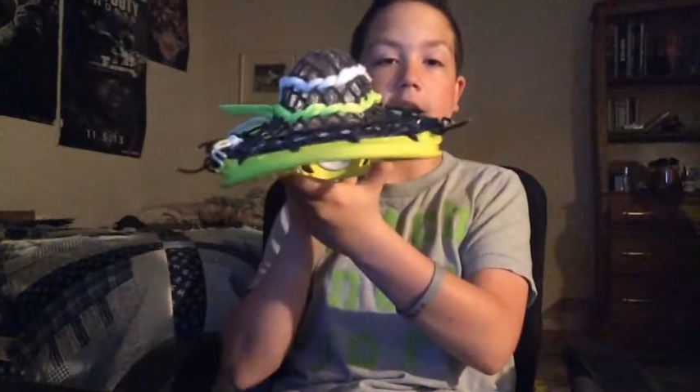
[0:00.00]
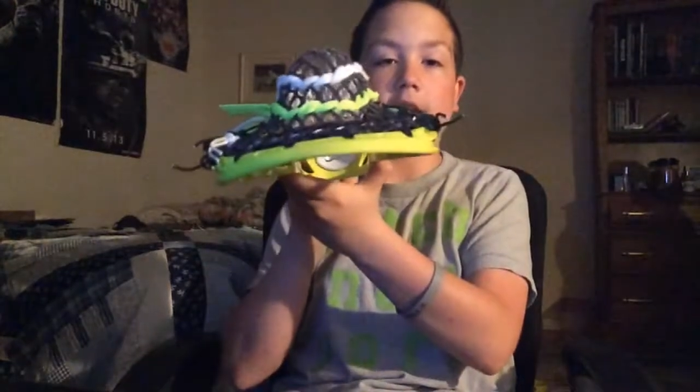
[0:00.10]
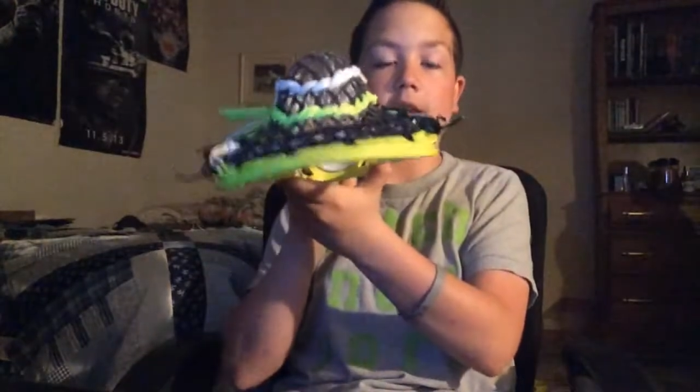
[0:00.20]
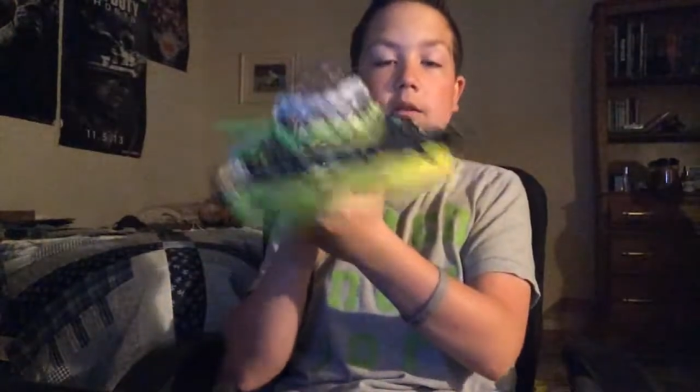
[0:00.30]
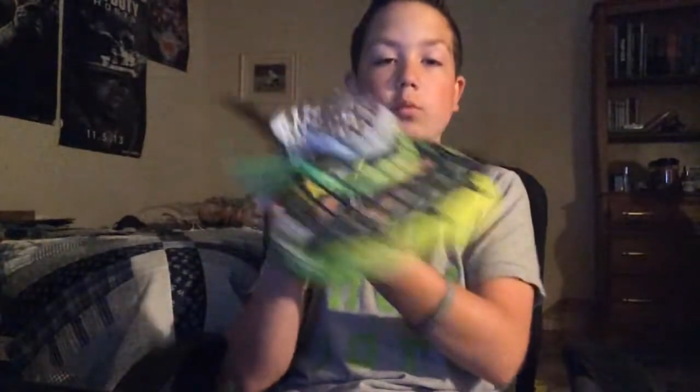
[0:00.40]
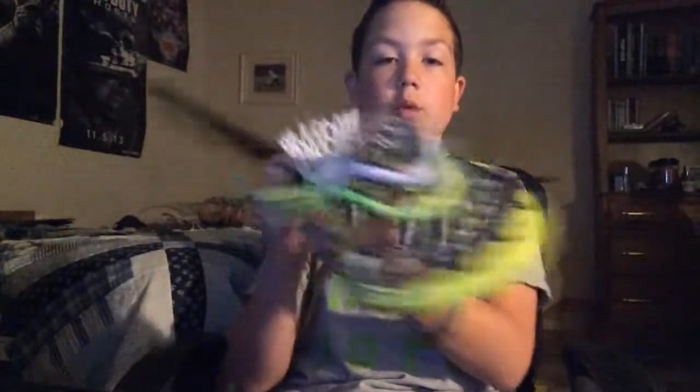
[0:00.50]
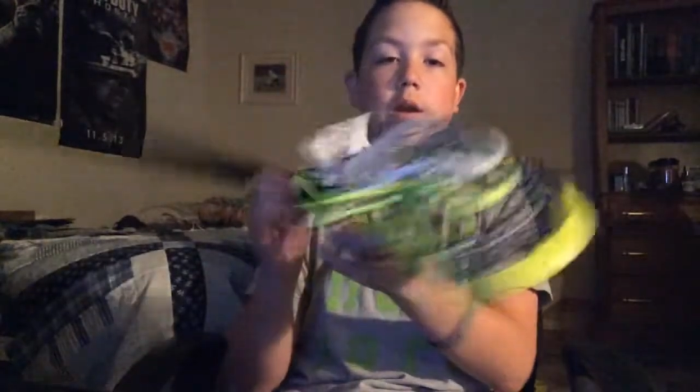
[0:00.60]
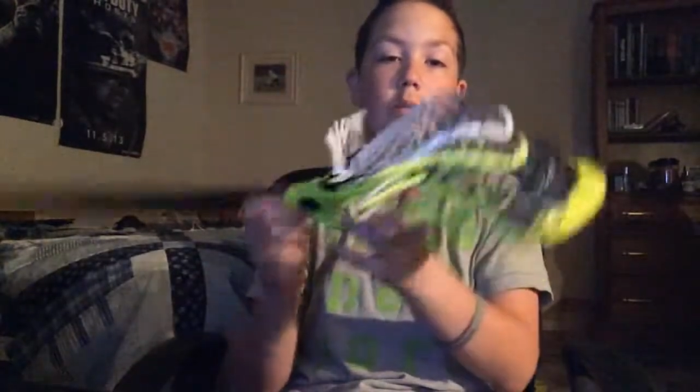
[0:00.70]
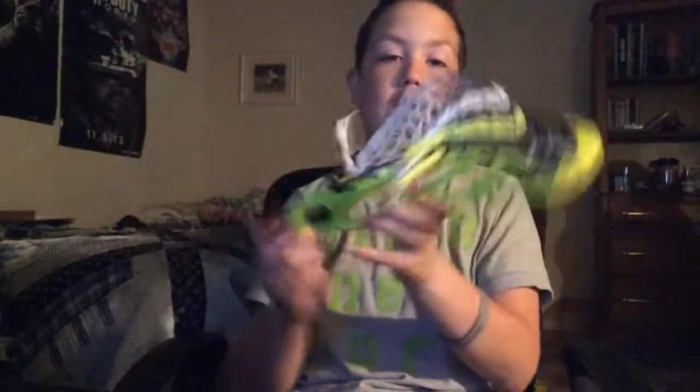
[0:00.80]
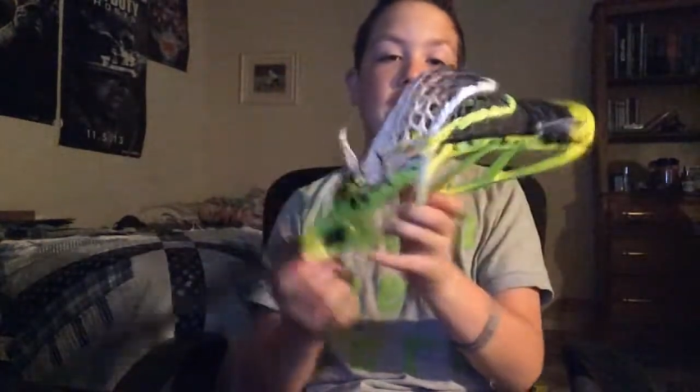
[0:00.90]
And
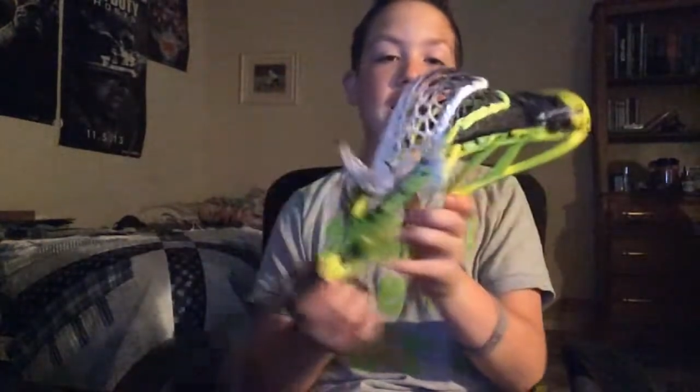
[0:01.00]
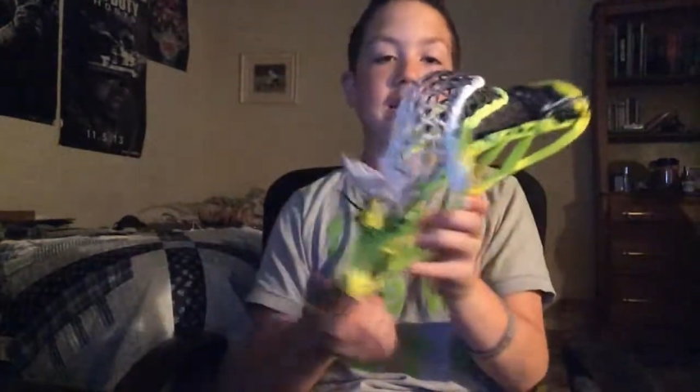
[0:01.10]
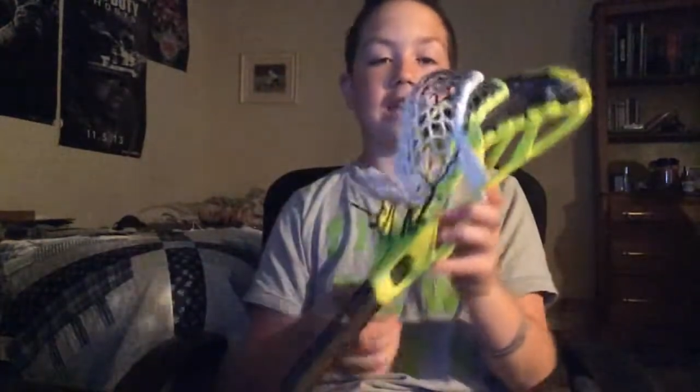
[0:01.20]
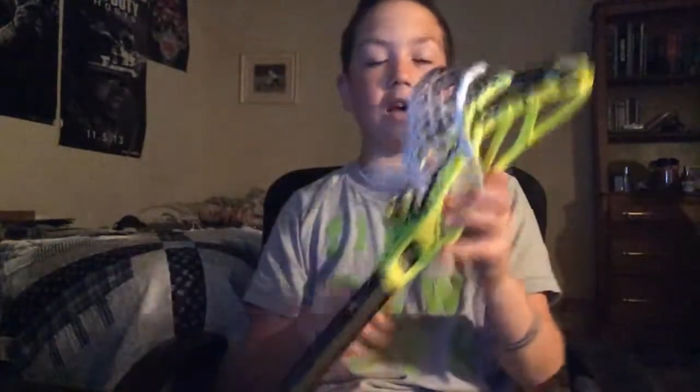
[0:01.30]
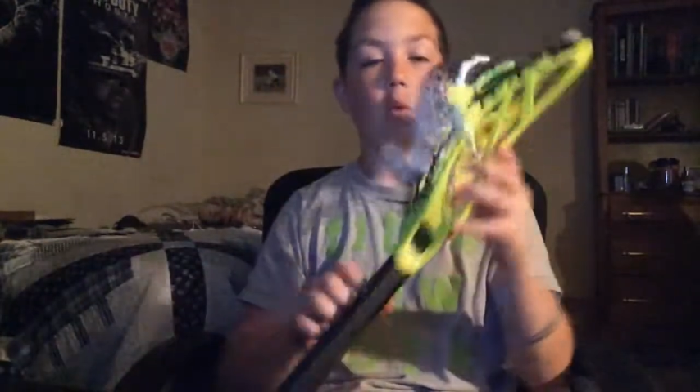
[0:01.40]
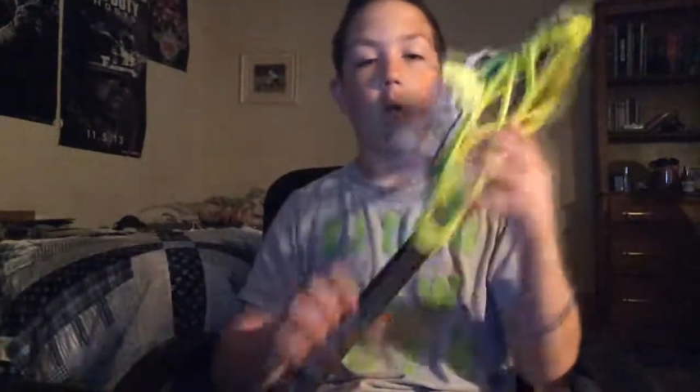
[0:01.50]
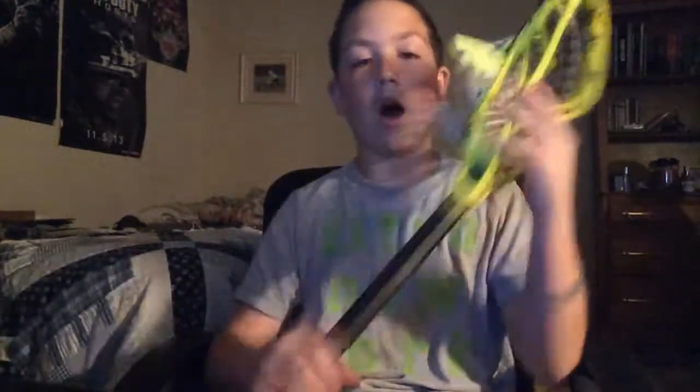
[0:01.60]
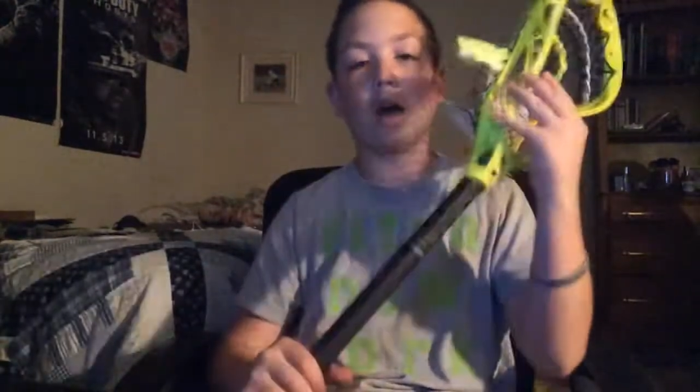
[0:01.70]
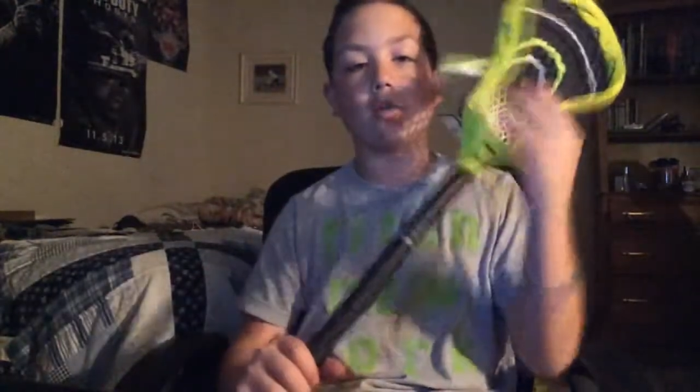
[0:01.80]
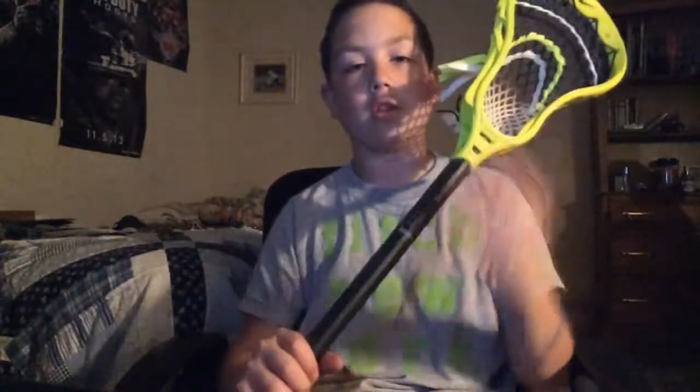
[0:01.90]
when they say a
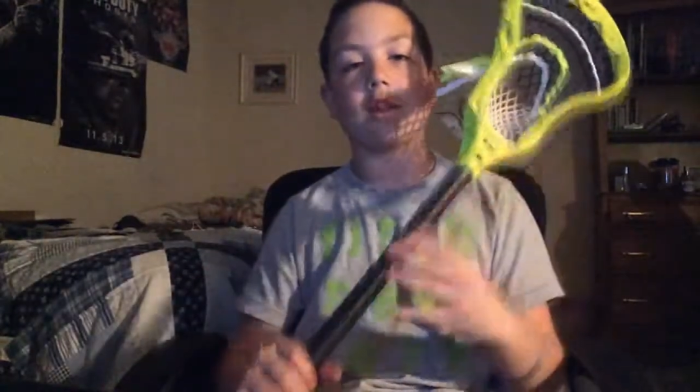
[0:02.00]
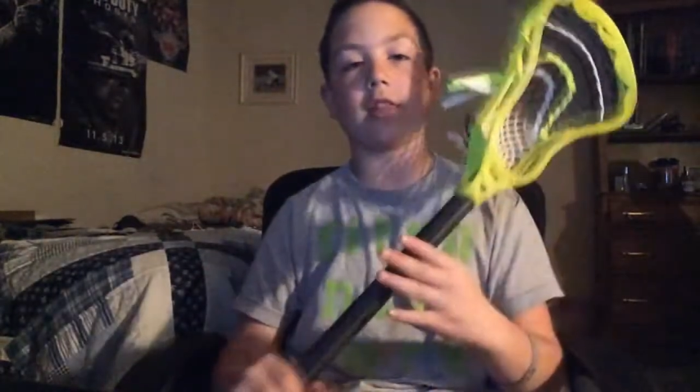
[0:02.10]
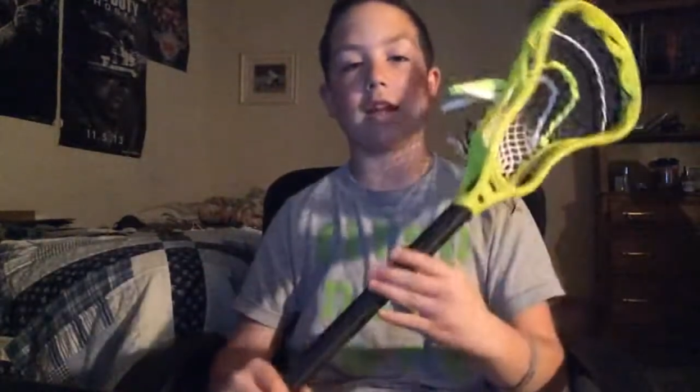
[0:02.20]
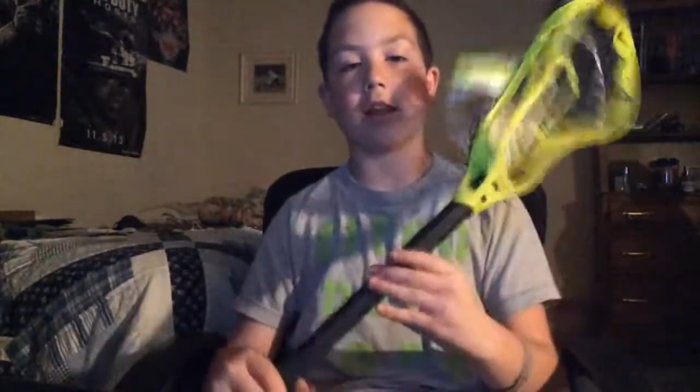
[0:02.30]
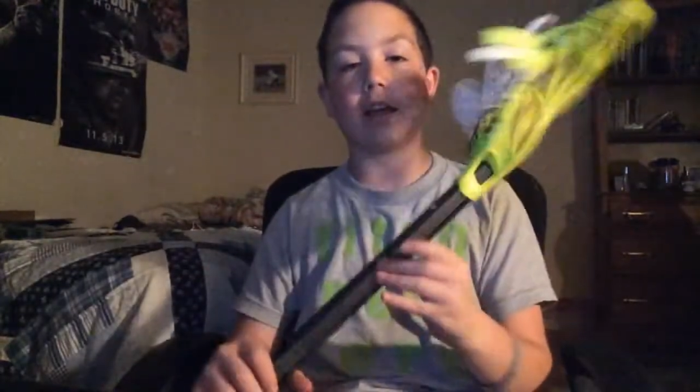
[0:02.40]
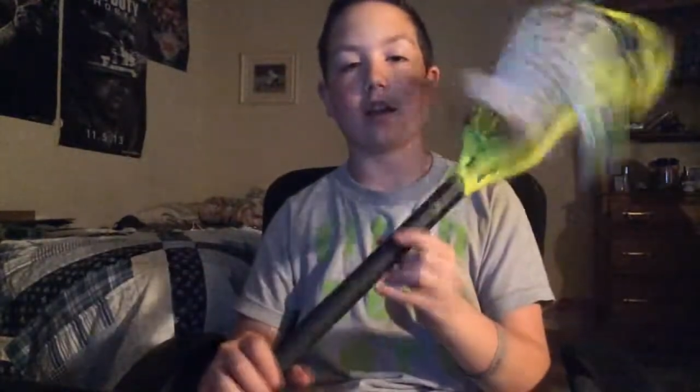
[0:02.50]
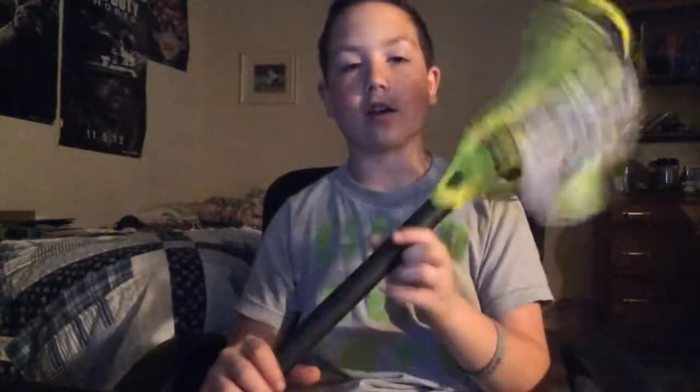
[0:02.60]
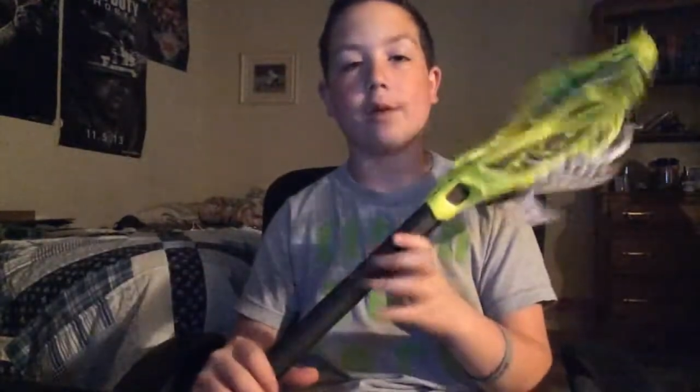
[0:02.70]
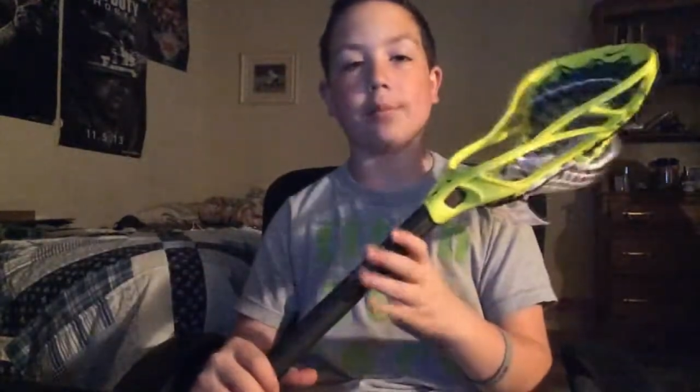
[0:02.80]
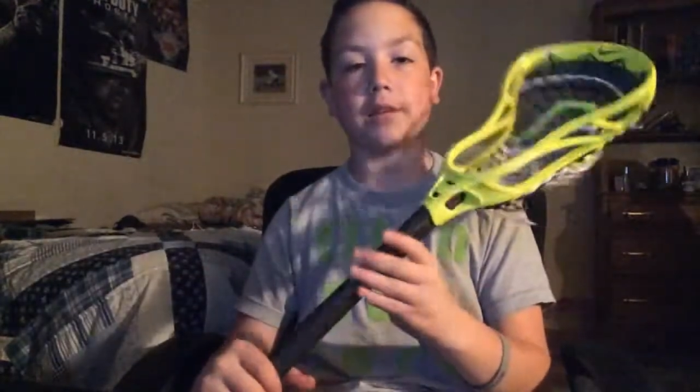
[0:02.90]
while, they think like a
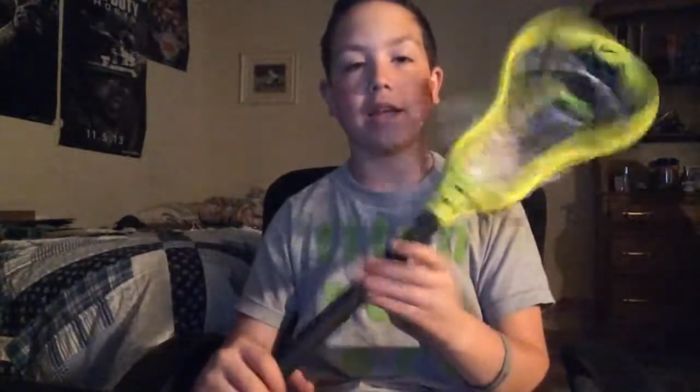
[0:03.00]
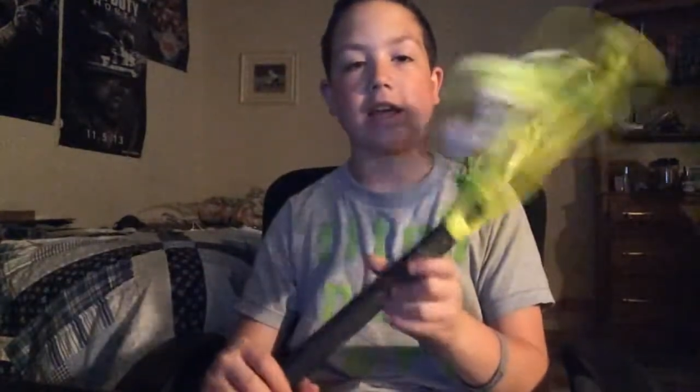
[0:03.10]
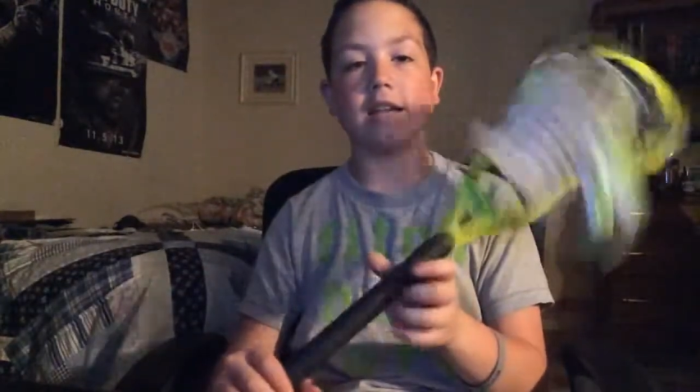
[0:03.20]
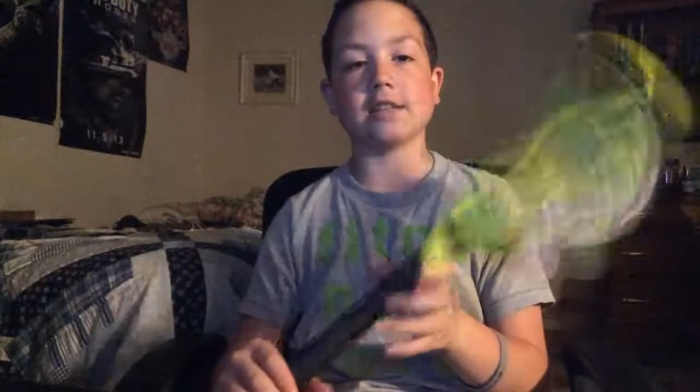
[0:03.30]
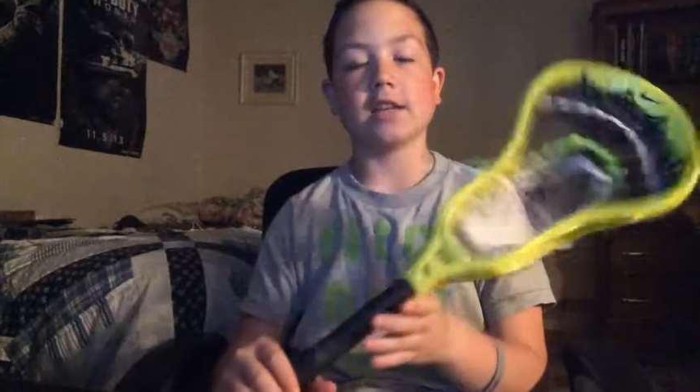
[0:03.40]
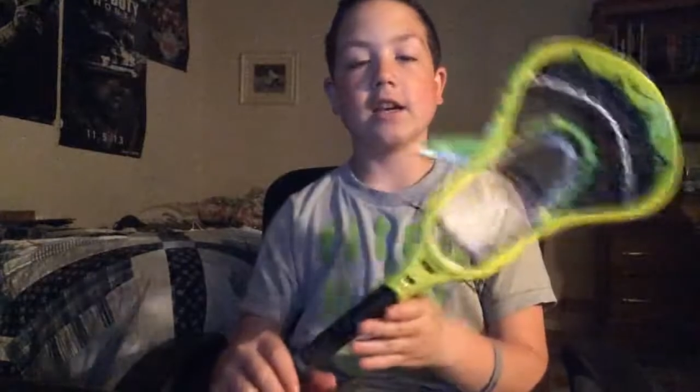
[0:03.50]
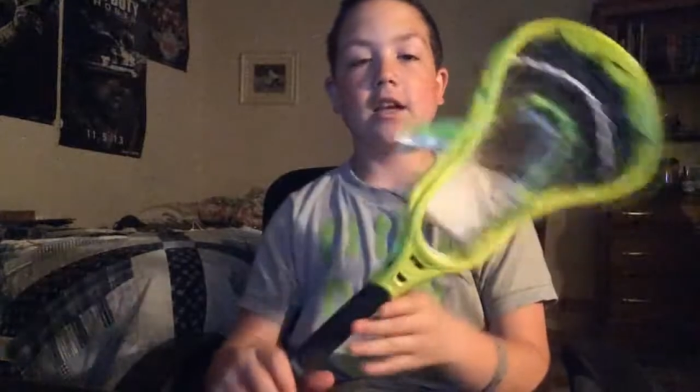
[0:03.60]
couple days.